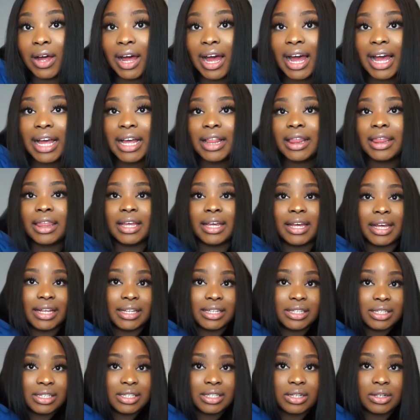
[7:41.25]
I think
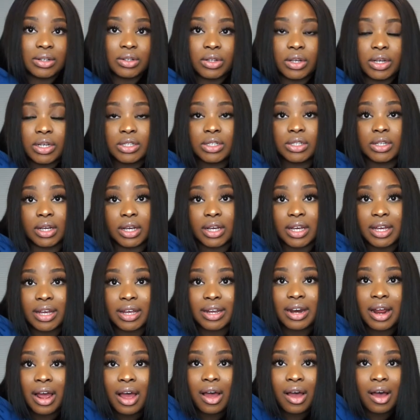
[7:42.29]
it still looks
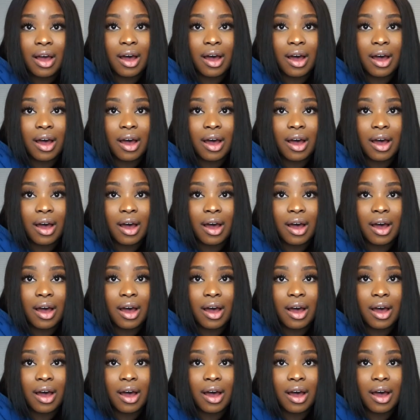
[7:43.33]
good.